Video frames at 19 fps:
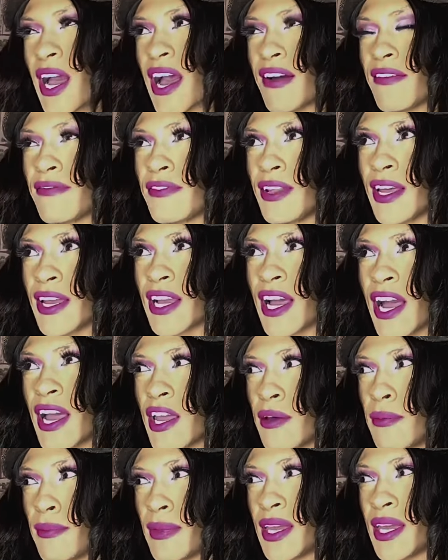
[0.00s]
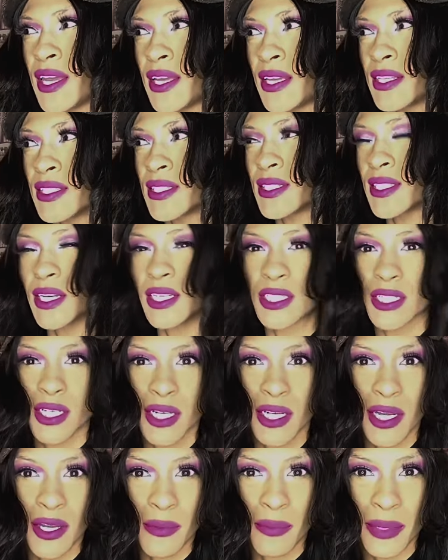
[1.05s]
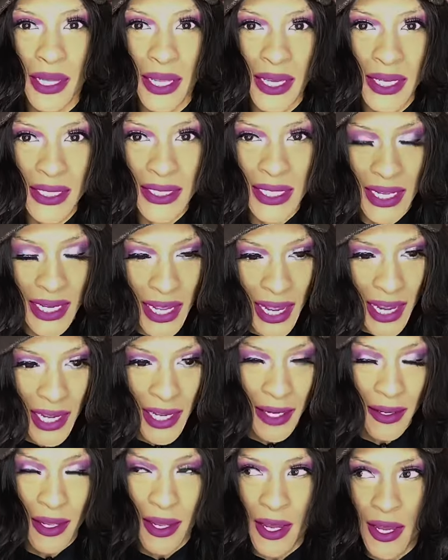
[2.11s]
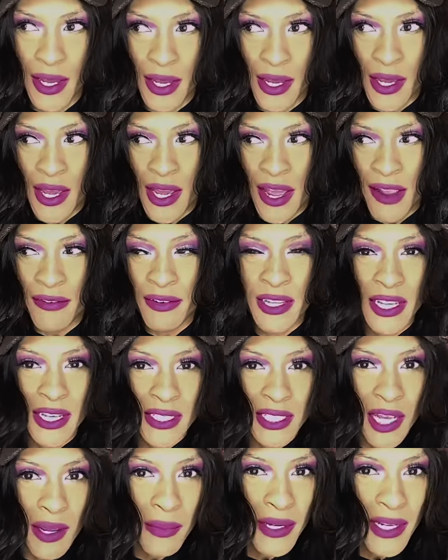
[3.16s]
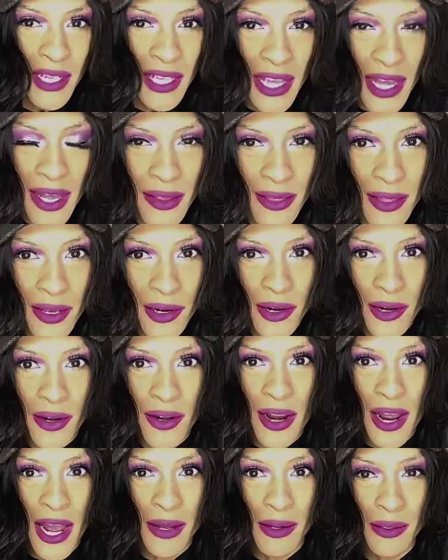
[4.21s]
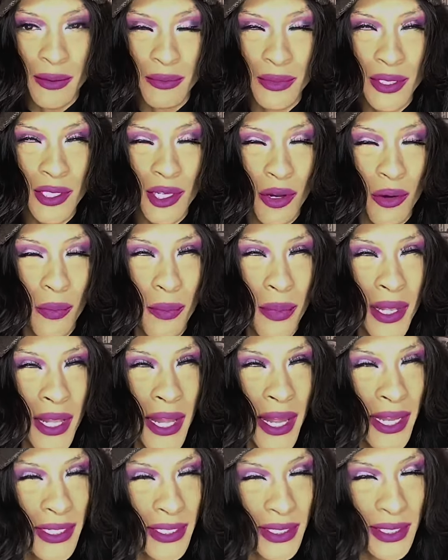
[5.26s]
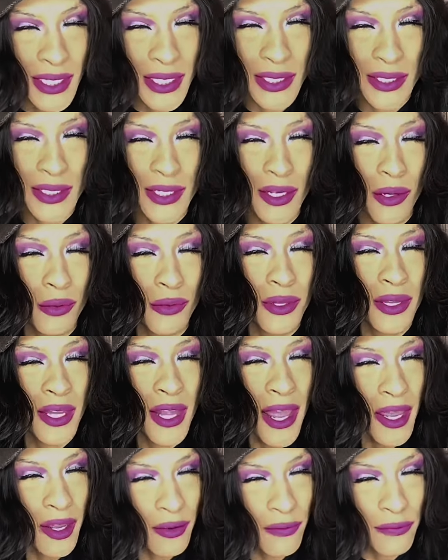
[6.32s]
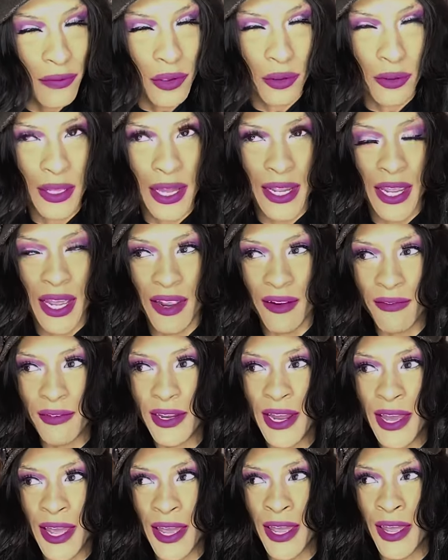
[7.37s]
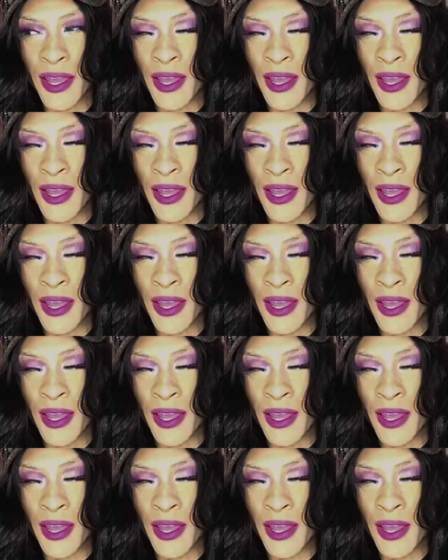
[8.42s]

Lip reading: I feel like I am in such a good place. Like everything is coming together. I am so blessed and so thankful. Like every day,